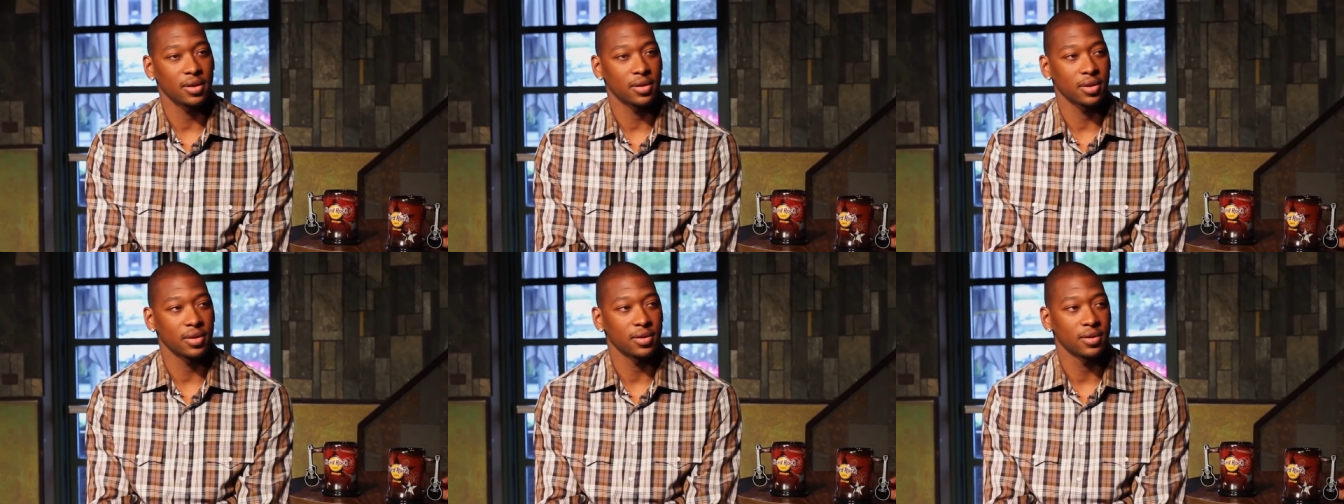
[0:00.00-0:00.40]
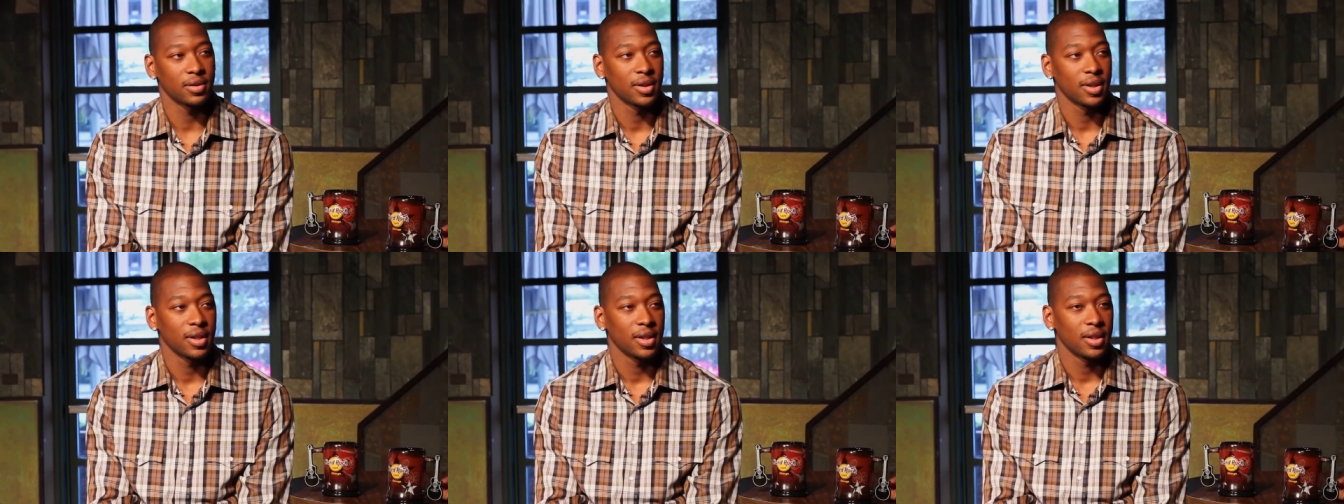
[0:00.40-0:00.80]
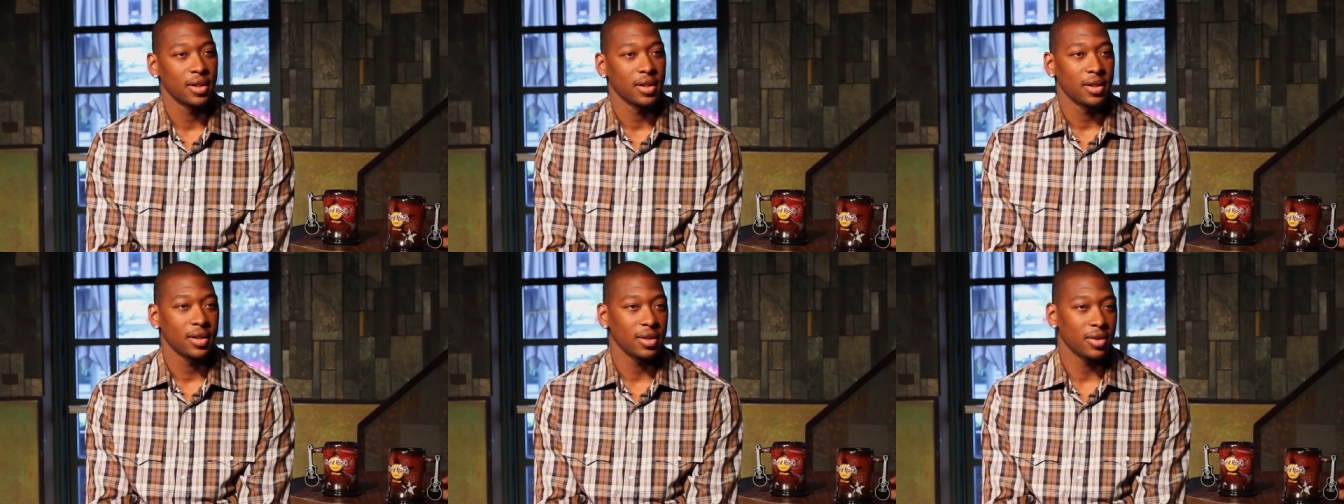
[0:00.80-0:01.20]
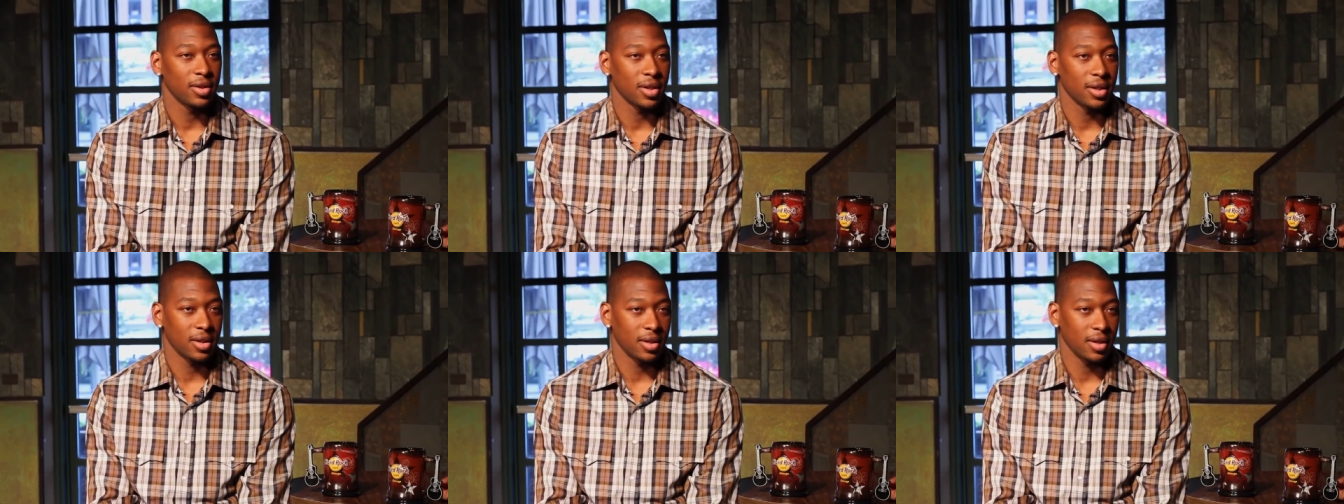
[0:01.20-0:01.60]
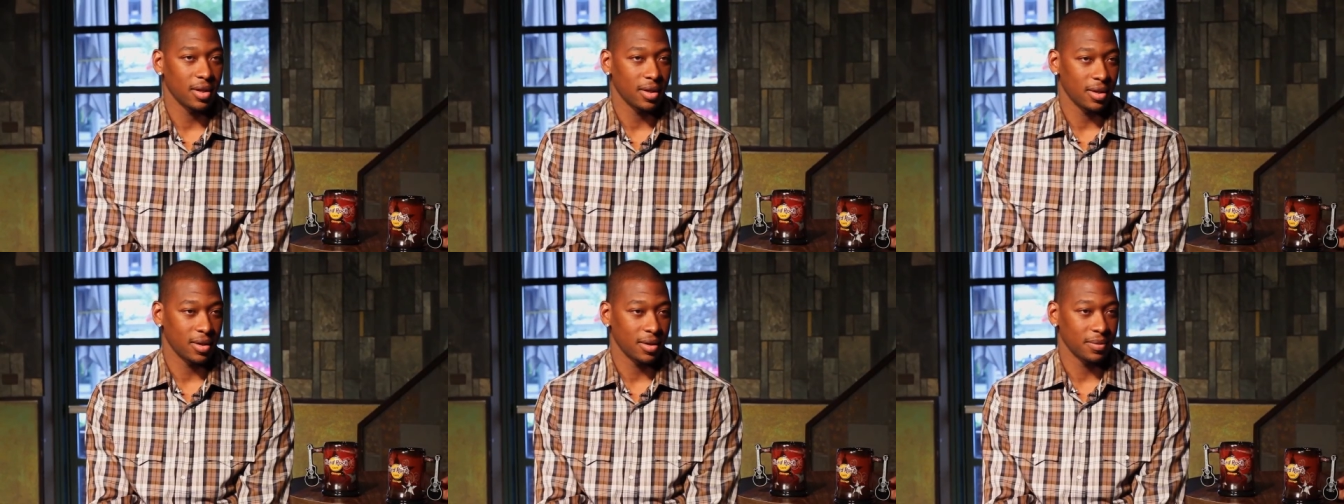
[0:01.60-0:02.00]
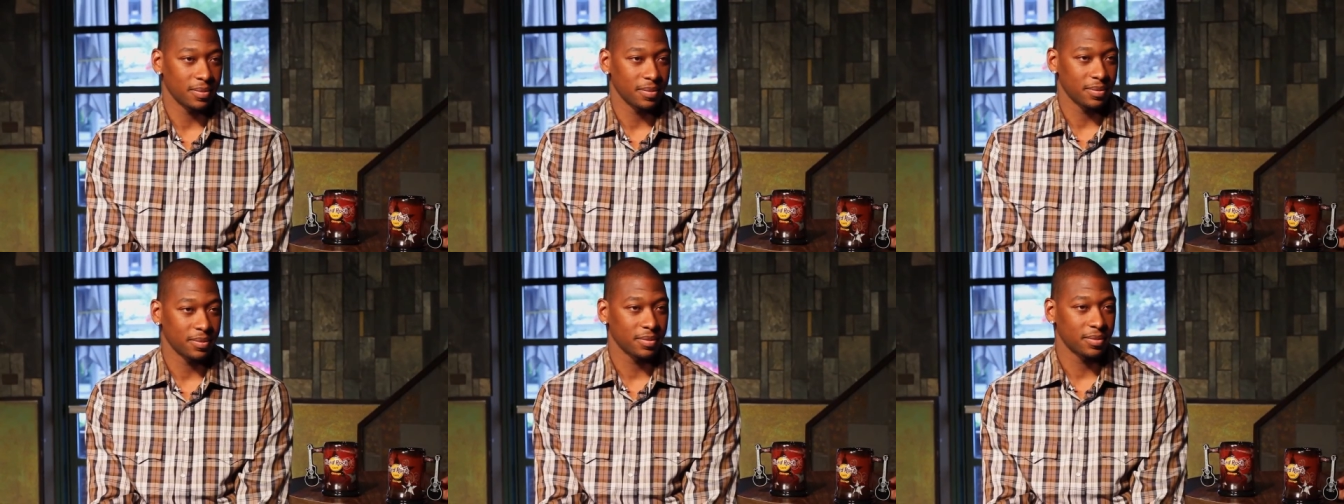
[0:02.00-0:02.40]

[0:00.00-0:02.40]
So you get, um,